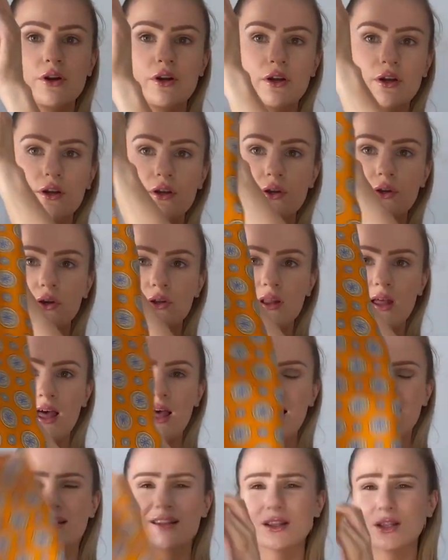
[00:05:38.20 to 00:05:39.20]
colour.
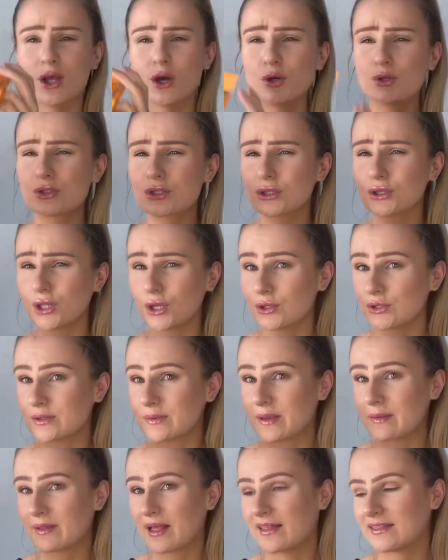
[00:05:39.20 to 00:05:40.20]
And loads and loads of
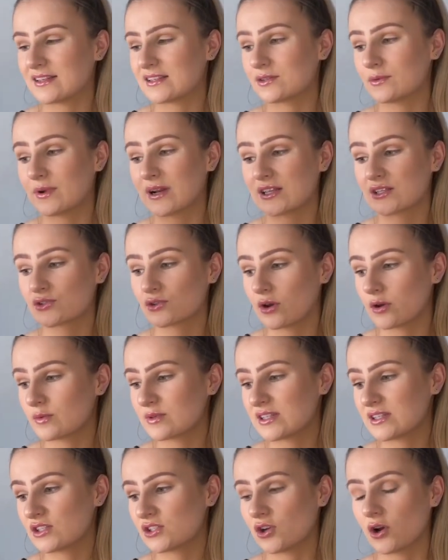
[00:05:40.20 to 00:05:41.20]
people had this. So when I saw it was in
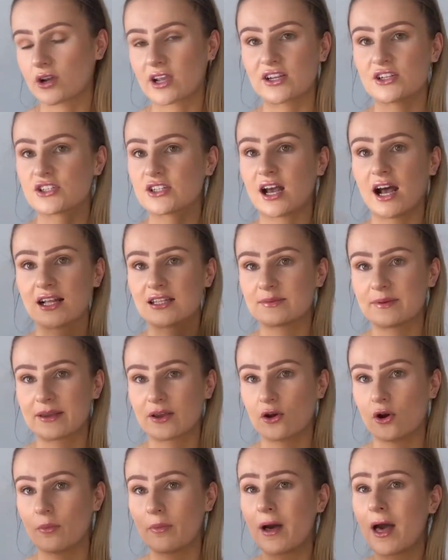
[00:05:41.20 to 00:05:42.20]
stock, I just had to pick it
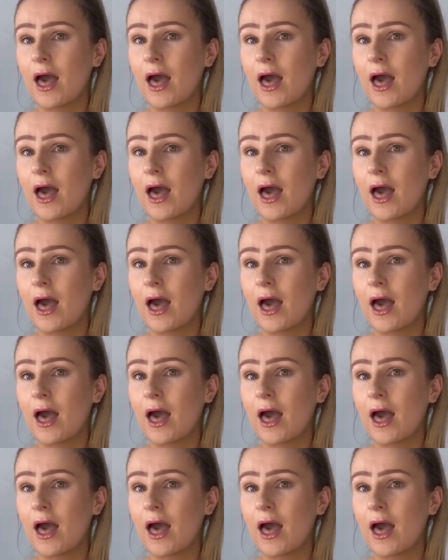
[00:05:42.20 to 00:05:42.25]
up.